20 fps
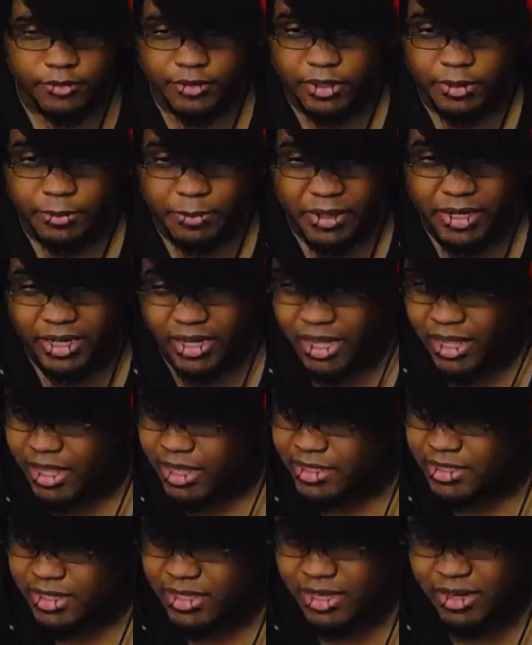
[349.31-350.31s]
really been any
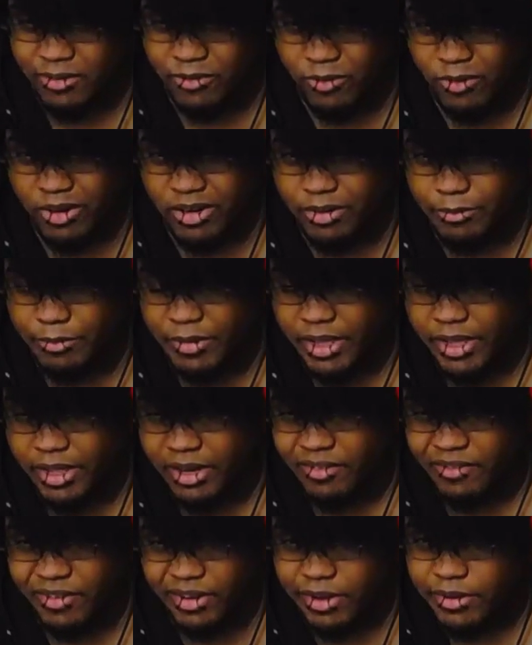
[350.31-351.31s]
content that I've wanted to make
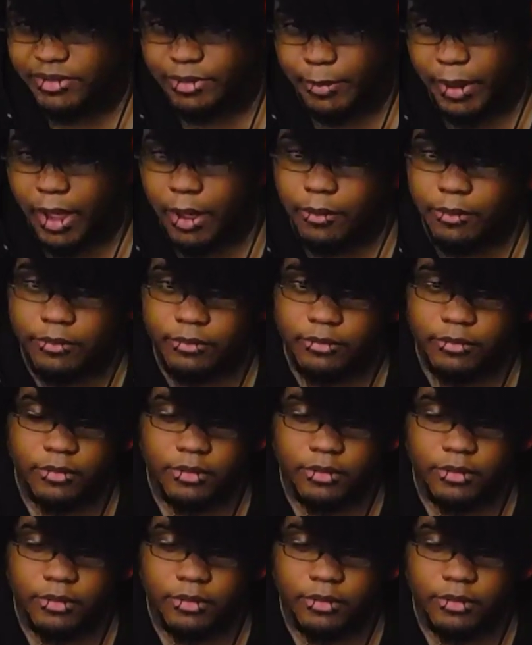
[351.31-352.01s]
any videos about.